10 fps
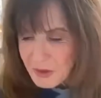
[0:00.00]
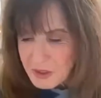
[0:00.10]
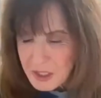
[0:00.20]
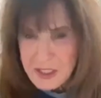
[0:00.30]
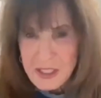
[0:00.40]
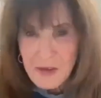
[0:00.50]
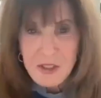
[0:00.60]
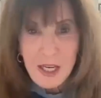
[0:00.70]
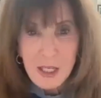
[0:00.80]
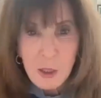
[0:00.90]
what they've done is
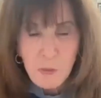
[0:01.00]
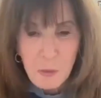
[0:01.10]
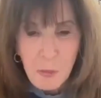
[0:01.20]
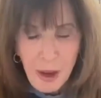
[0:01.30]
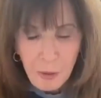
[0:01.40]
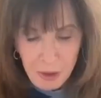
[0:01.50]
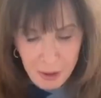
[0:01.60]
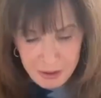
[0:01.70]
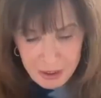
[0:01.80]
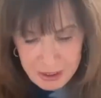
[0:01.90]
they've taken over the
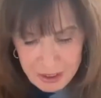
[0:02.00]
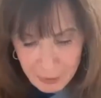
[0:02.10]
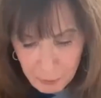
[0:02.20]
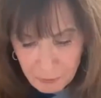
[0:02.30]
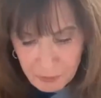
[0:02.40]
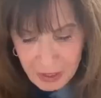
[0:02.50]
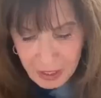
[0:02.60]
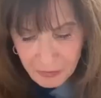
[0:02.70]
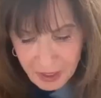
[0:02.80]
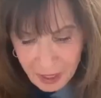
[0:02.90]
power. Here's an example.
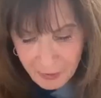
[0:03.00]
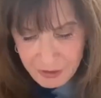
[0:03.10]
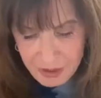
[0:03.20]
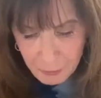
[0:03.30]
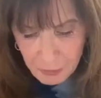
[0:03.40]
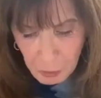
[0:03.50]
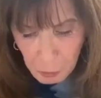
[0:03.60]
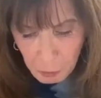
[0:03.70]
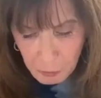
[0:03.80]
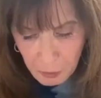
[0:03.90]
They have
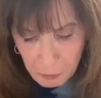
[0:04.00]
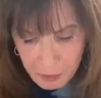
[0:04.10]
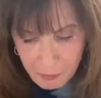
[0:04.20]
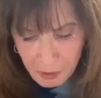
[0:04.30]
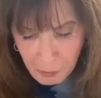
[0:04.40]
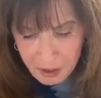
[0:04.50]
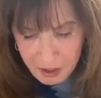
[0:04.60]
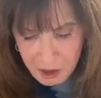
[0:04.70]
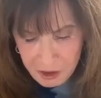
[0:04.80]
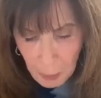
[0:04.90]
something called Premier
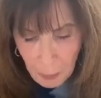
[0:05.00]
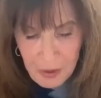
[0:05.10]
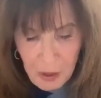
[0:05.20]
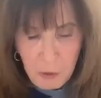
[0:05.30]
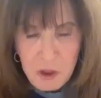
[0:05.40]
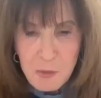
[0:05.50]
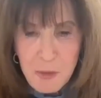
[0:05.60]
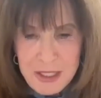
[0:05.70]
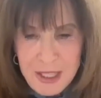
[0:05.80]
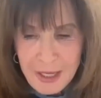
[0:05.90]
Agent,
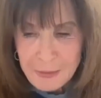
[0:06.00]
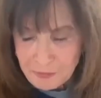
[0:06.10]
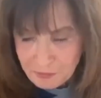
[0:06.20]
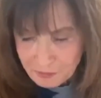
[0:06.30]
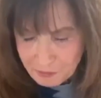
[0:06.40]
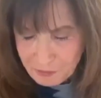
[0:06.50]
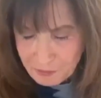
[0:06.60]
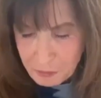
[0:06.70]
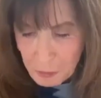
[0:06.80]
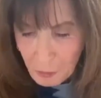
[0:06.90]
which means that,
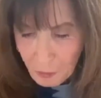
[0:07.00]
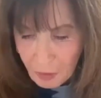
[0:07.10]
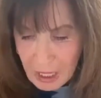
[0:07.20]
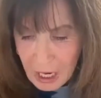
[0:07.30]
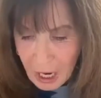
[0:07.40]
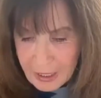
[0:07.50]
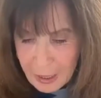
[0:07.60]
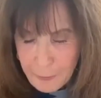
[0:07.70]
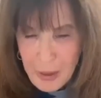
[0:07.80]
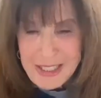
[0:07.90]

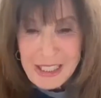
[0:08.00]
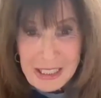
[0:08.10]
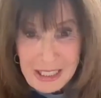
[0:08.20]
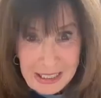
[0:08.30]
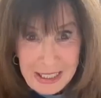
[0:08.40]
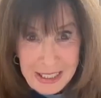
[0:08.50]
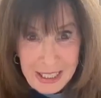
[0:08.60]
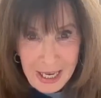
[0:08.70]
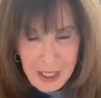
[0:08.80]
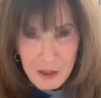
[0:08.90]
and I'm basically a
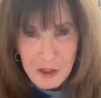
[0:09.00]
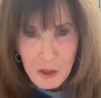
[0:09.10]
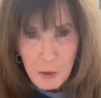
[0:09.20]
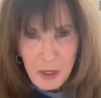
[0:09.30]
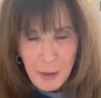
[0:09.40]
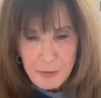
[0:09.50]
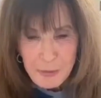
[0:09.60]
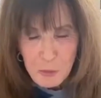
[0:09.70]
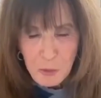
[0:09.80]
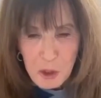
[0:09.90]
listing agent. So what
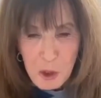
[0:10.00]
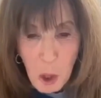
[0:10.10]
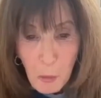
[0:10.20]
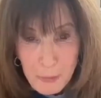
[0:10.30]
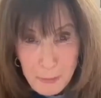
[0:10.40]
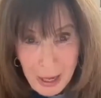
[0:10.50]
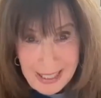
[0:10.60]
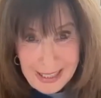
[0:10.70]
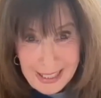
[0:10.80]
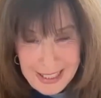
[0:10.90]
happens is when you go on
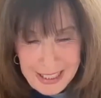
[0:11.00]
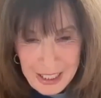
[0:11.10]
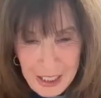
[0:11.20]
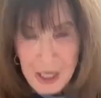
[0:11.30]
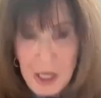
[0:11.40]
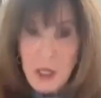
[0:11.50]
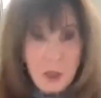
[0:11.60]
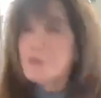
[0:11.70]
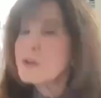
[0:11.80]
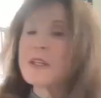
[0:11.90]
my listing,
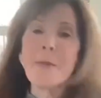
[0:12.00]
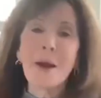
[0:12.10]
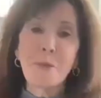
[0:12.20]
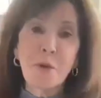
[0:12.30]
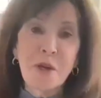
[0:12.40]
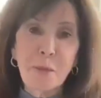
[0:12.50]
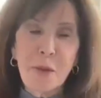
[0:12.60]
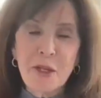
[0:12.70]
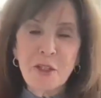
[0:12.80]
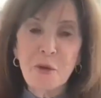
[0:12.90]
you see my
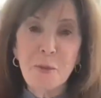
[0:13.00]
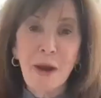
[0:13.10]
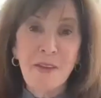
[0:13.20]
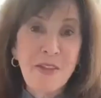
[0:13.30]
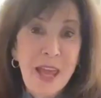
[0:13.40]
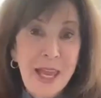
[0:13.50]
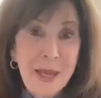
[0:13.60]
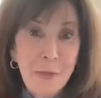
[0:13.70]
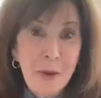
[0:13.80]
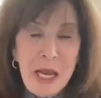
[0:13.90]
pretty picture and my
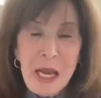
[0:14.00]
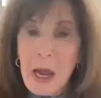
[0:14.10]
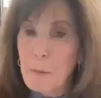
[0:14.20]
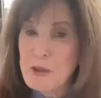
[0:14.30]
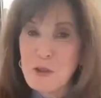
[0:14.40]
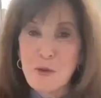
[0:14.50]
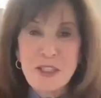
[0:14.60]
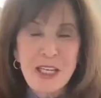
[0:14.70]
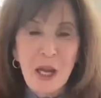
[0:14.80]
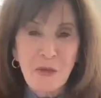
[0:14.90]
name, but
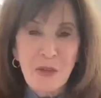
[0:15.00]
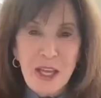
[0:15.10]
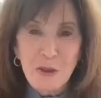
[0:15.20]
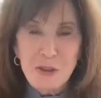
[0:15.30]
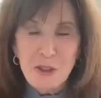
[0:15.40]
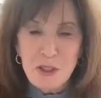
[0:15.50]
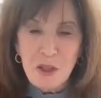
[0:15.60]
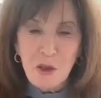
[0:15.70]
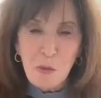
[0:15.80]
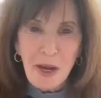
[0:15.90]
you see nothing else
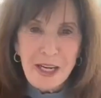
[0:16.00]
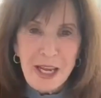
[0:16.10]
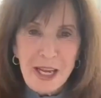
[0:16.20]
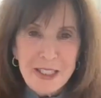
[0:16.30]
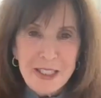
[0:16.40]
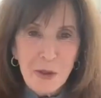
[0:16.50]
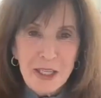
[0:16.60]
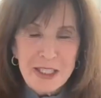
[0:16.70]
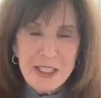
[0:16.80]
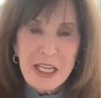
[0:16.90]
because on the right-hand
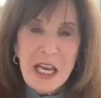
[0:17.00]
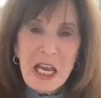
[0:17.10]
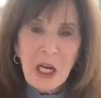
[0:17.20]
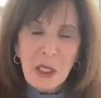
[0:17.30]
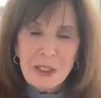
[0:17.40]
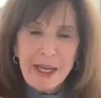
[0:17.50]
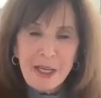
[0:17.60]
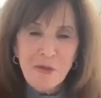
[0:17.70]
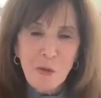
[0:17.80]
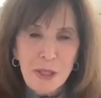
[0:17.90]
side, it says,
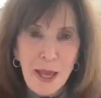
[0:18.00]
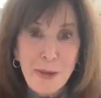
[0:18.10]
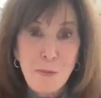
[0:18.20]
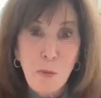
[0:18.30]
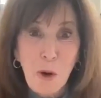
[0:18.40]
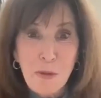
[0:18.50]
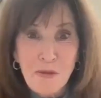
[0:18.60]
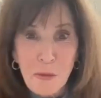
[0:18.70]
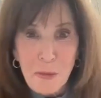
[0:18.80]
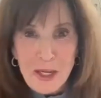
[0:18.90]
click if you'd like
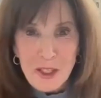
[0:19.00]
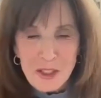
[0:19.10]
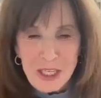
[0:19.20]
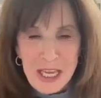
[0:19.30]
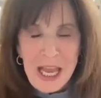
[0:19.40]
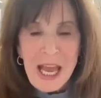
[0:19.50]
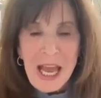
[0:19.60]
more information.